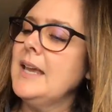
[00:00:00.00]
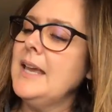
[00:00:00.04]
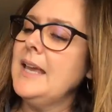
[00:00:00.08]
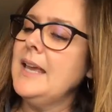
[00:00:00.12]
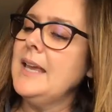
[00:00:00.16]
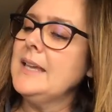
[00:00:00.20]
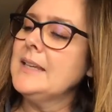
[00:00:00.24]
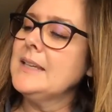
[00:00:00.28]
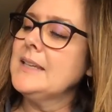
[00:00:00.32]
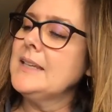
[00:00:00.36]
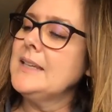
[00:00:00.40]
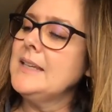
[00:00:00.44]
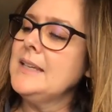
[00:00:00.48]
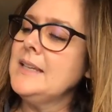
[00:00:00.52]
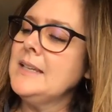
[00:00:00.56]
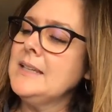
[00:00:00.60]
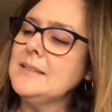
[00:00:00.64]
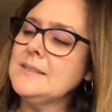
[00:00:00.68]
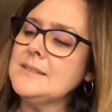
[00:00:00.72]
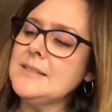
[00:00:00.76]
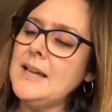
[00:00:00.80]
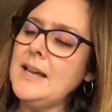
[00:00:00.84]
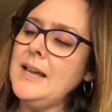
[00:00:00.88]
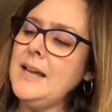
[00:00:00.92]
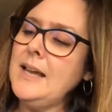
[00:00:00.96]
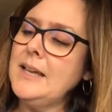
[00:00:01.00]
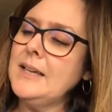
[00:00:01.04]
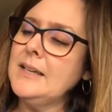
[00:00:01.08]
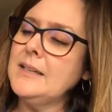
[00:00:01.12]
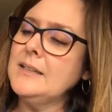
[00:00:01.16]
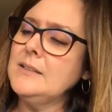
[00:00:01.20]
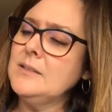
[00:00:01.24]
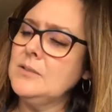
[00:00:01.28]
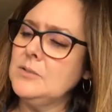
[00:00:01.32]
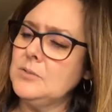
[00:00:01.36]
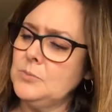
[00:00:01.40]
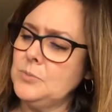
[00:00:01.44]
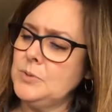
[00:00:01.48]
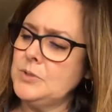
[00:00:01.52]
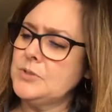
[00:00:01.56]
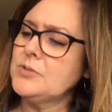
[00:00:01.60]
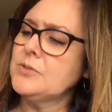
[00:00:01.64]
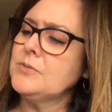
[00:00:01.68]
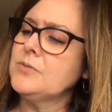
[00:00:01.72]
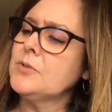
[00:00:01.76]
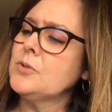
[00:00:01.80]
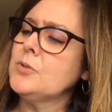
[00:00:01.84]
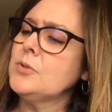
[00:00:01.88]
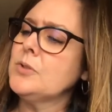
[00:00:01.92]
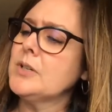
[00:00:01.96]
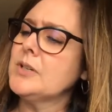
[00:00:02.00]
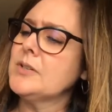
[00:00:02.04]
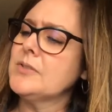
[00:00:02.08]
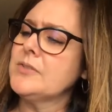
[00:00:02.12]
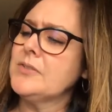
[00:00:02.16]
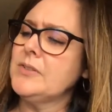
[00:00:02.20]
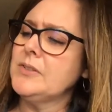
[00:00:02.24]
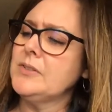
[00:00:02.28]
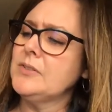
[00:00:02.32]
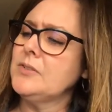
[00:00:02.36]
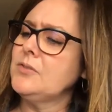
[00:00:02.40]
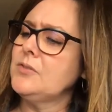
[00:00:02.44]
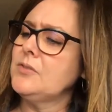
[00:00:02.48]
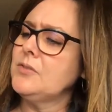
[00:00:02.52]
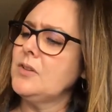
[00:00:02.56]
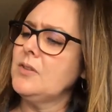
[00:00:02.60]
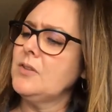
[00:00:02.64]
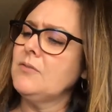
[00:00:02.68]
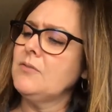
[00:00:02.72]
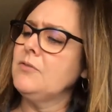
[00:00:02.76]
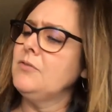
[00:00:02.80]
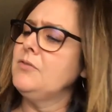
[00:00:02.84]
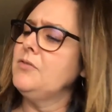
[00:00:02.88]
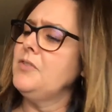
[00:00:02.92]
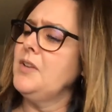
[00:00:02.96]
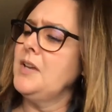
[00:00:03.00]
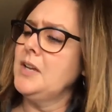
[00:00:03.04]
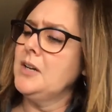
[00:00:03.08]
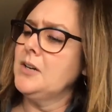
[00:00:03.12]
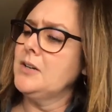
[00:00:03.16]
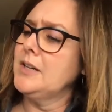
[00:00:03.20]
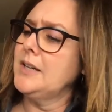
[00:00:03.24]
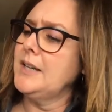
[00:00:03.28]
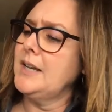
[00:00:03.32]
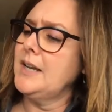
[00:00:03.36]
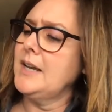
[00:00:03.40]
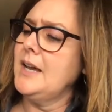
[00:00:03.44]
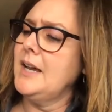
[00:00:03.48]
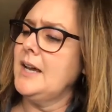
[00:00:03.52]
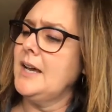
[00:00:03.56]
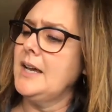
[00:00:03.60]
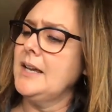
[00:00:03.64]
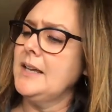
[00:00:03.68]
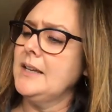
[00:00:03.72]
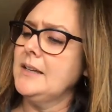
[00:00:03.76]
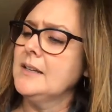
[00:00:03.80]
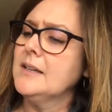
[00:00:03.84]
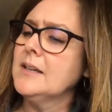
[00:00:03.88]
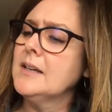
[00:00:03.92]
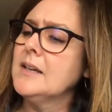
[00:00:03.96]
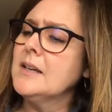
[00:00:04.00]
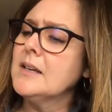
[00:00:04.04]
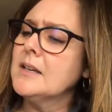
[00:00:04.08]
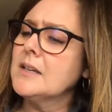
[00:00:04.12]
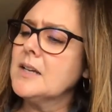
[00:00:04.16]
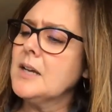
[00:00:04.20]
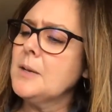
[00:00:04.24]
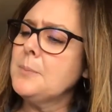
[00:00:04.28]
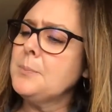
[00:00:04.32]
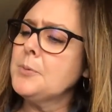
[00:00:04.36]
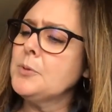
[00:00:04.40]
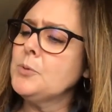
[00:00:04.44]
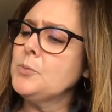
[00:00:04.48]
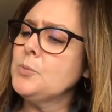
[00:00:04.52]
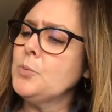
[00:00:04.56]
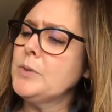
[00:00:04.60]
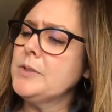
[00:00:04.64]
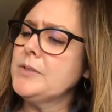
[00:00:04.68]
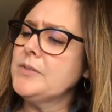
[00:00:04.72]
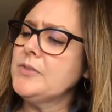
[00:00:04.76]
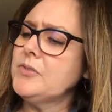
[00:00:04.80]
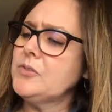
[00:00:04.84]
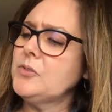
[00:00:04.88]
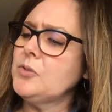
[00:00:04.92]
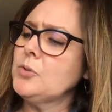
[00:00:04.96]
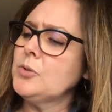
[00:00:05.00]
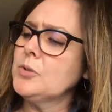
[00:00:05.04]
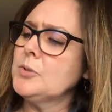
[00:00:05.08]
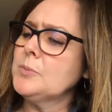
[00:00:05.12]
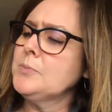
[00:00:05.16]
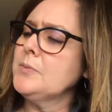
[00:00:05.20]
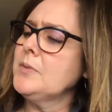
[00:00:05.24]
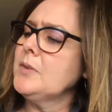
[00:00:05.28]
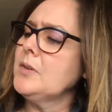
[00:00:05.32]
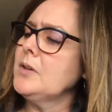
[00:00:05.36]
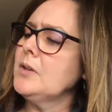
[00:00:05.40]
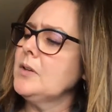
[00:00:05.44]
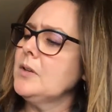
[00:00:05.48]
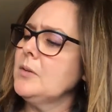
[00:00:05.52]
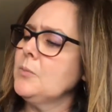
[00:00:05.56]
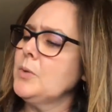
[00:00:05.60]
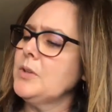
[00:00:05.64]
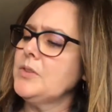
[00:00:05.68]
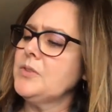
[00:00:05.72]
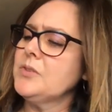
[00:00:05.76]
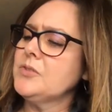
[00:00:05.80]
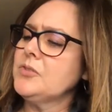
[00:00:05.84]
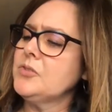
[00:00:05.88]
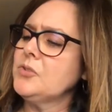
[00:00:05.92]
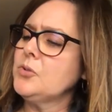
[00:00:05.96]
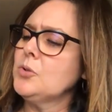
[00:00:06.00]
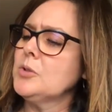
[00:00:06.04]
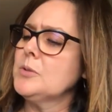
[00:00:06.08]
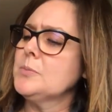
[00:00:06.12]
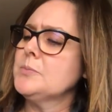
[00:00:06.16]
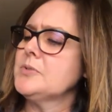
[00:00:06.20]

And King Tide, which of course is very high, coupled with a storm